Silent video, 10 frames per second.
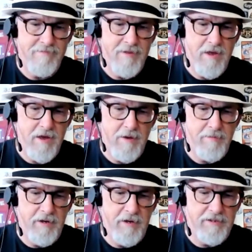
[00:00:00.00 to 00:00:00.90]
I'm
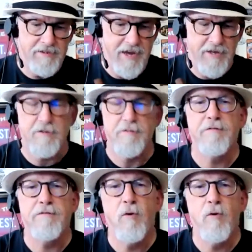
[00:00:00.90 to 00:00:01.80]
going to say it's a
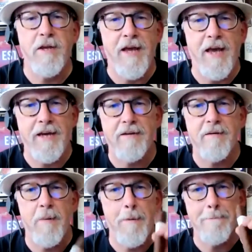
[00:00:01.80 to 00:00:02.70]
48
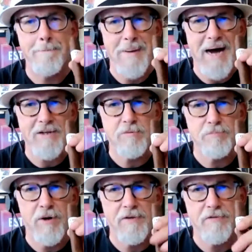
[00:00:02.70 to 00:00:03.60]
box
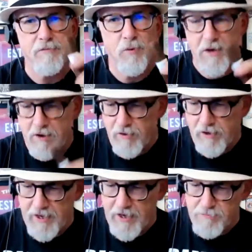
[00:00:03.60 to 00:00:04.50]
press, 48
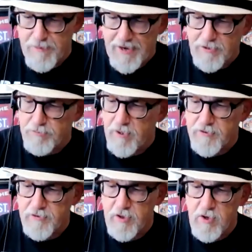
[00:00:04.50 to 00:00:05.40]
ring gauge box
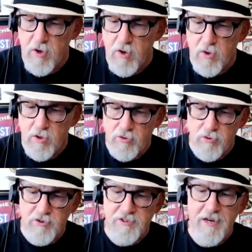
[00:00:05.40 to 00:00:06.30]
press. I'm going to
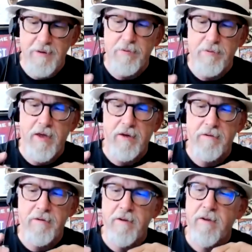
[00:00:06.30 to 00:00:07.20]
do the same
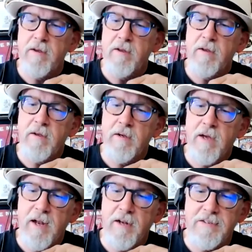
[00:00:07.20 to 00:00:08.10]
thing,
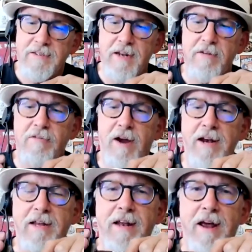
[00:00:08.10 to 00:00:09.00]
kind of set it
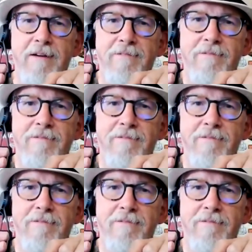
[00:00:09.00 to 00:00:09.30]
right in there.